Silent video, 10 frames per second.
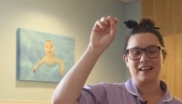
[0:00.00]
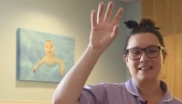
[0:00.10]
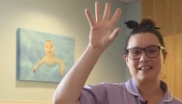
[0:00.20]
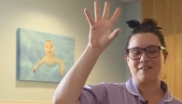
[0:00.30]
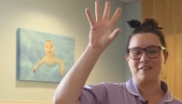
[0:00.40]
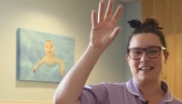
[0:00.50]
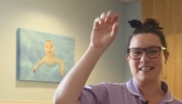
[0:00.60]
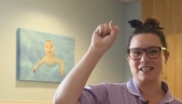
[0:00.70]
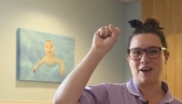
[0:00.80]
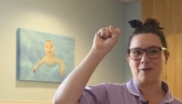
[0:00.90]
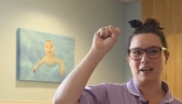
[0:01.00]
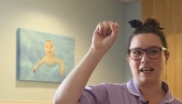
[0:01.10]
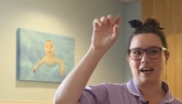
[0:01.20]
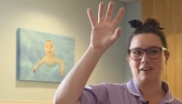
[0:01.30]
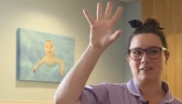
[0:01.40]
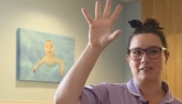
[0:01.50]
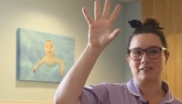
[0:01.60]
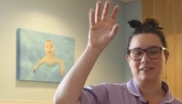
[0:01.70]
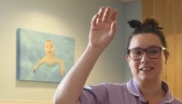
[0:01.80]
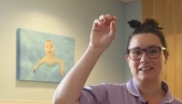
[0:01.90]
Definitely slowing now.
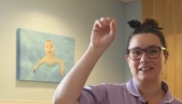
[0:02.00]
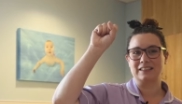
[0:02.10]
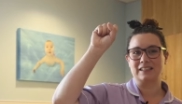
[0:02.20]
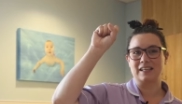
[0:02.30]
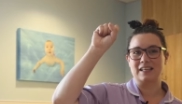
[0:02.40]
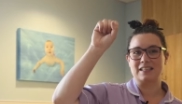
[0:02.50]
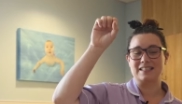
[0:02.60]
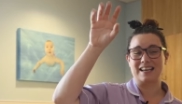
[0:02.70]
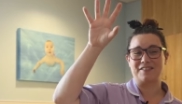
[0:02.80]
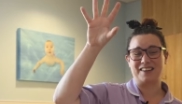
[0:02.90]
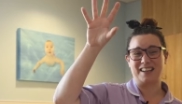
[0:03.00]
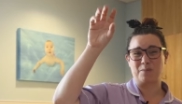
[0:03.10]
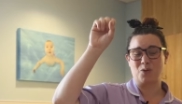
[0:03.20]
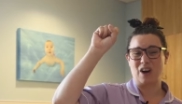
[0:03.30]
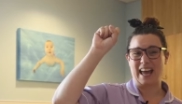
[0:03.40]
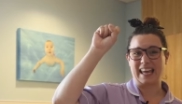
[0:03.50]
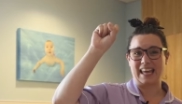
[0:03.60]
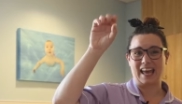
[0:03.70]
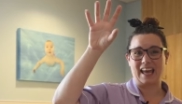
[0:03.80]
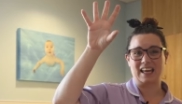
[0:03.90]
Definitely more
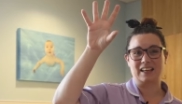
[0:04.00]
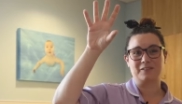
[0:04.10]
achy.